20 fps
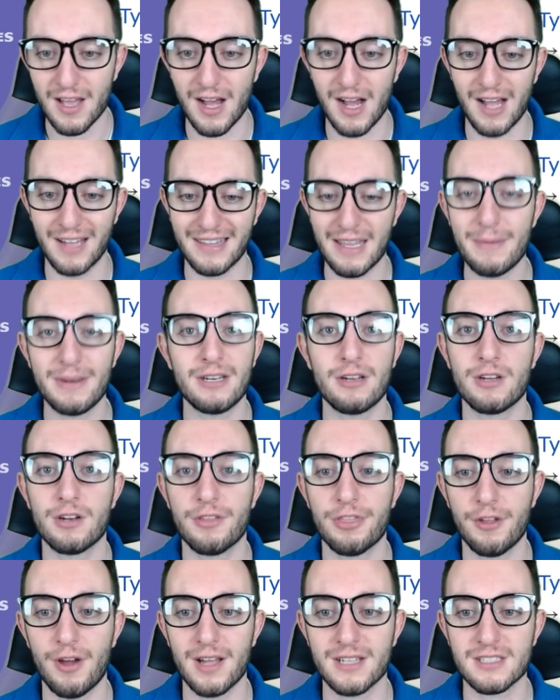Let me know
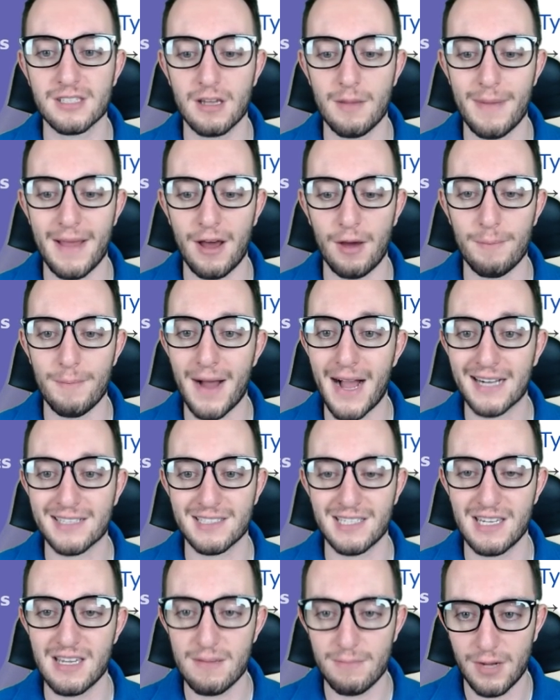your thoughts about
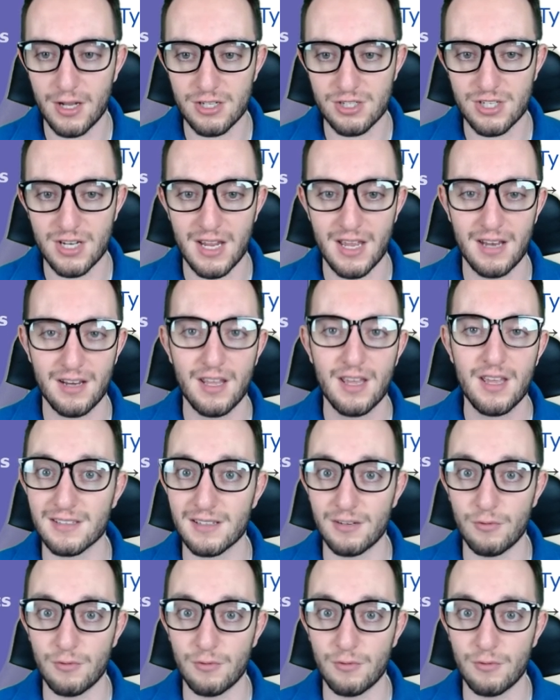Moxie Hitmonchan,